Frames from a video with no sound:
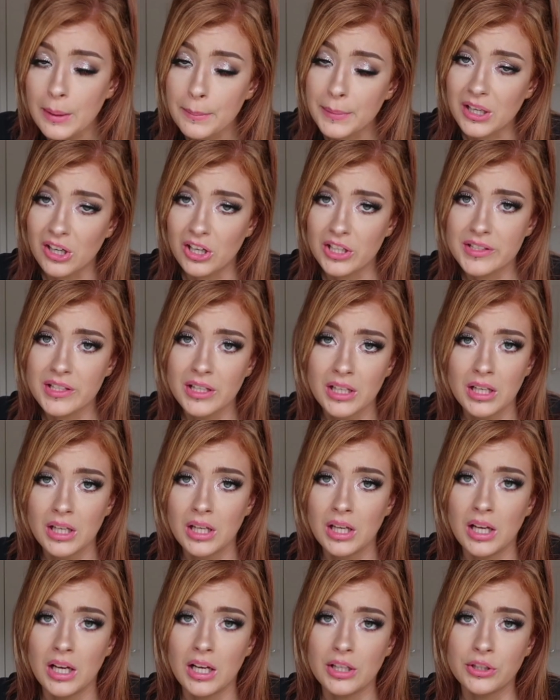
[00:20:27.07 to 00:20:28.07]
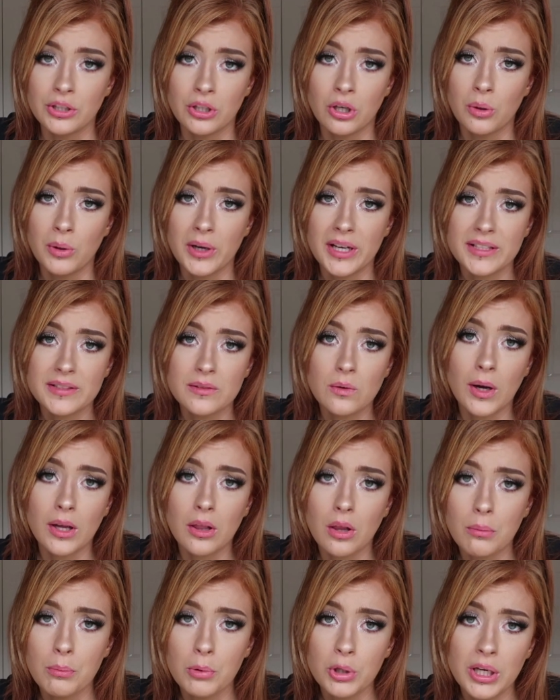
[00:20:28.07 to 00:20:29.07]
because, you know, it's quite
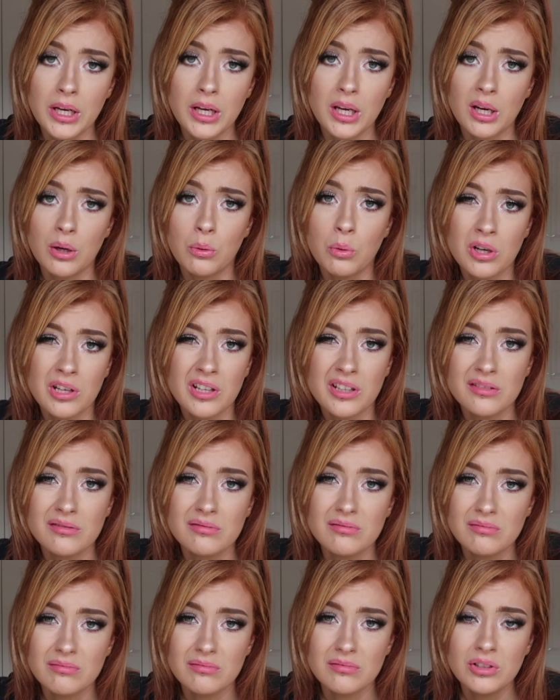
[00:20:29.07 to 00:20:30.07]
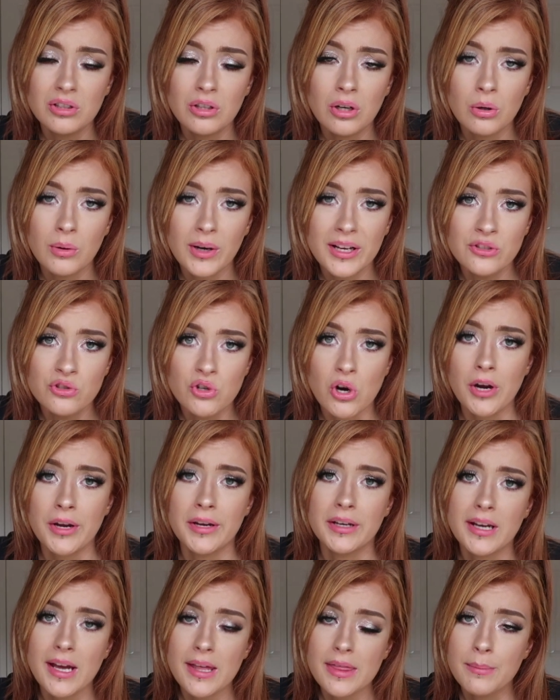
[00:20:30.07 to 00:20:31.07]
a lot of money and I want to, you know, enjoy
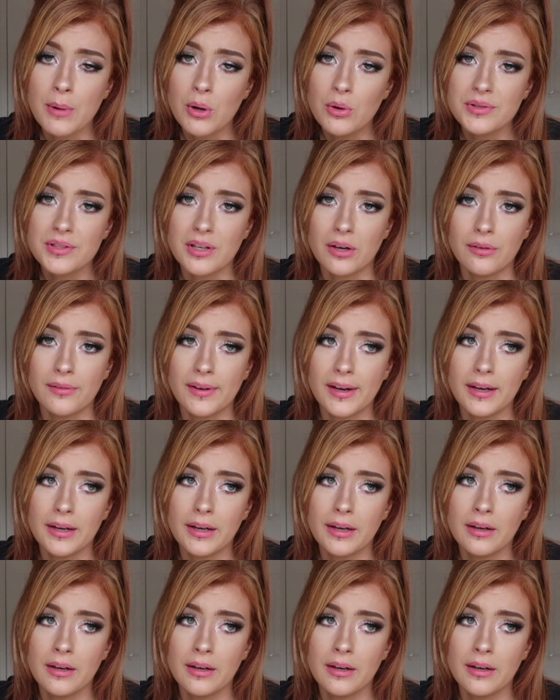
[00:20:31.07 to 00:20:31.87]
it and get the most out of it.